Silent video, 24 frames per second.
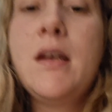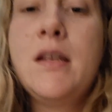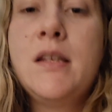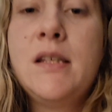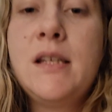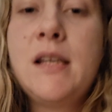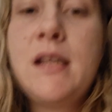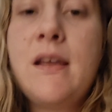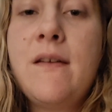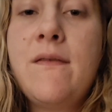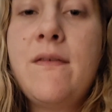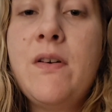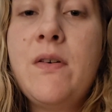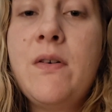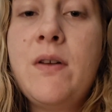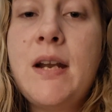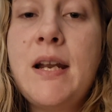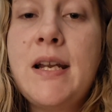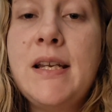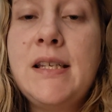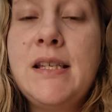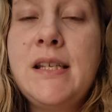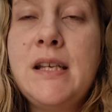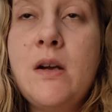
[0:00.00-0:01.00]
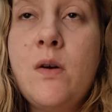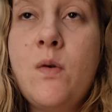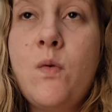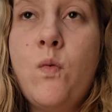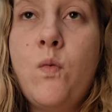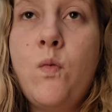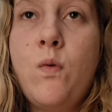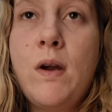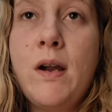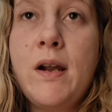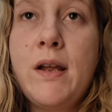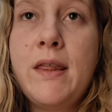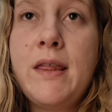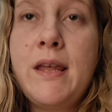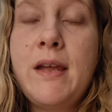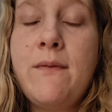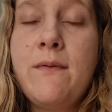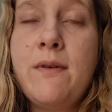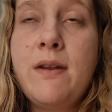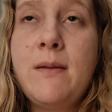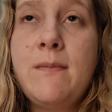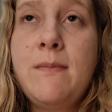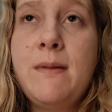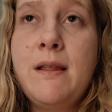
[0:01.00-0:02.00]
To give you an idea where they
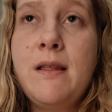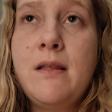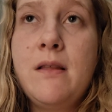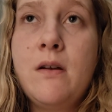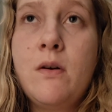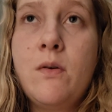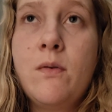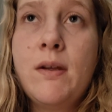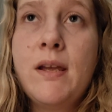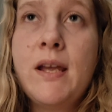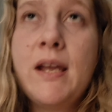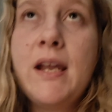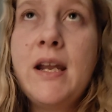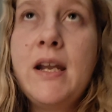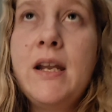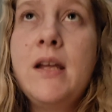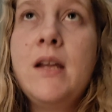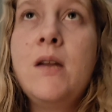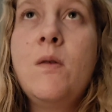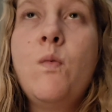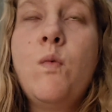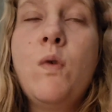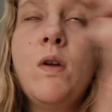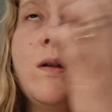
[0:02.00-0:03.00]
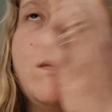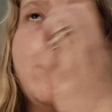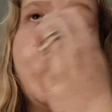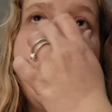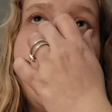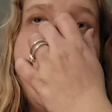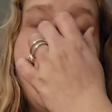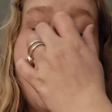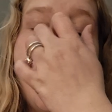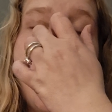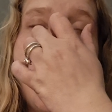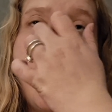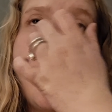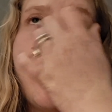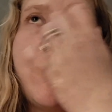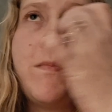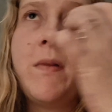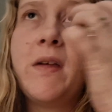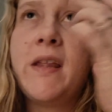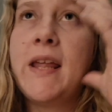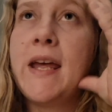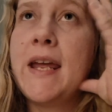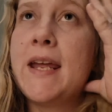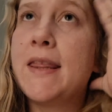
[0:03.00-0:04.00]
would be located would be more
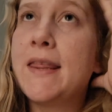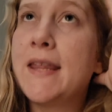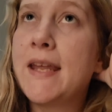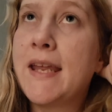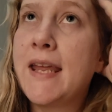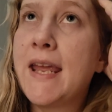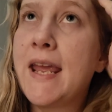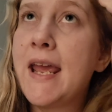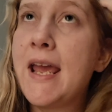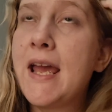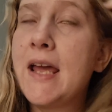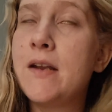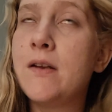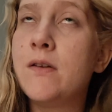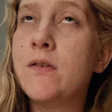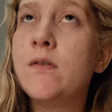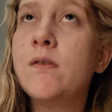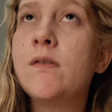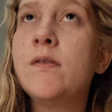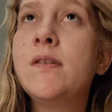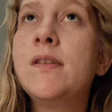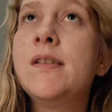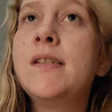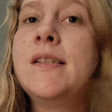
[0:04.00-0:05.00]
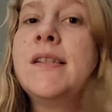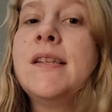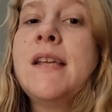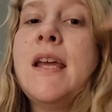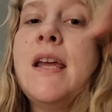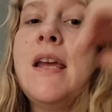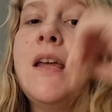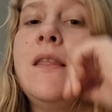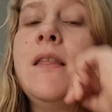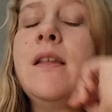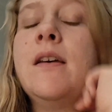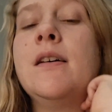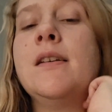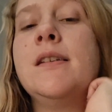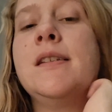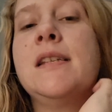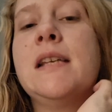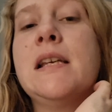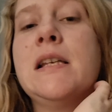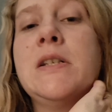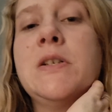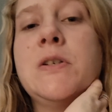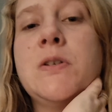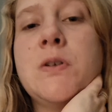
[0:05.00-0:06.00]
about like the candles and the
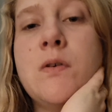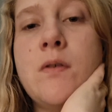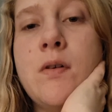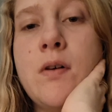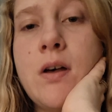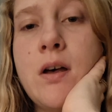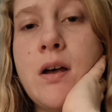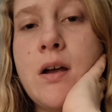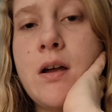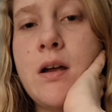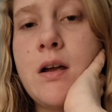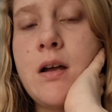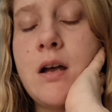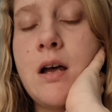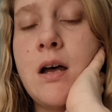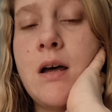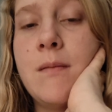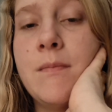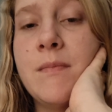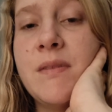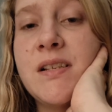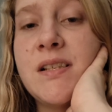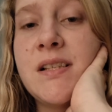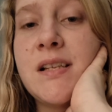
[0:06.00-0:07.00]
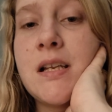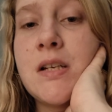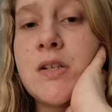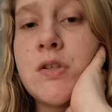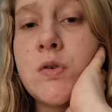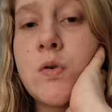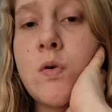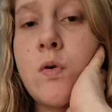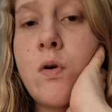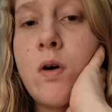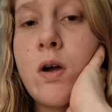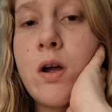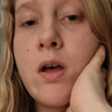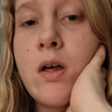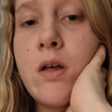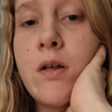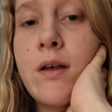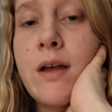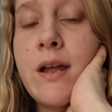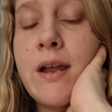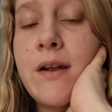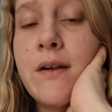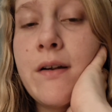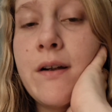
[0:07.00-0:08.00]
essential oil
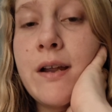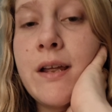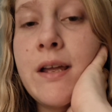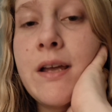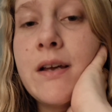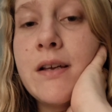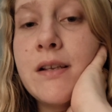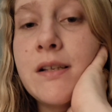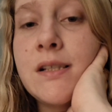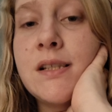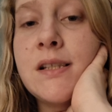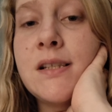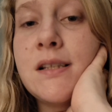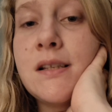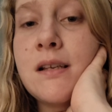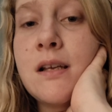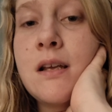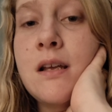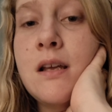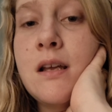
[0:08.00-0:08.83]
areas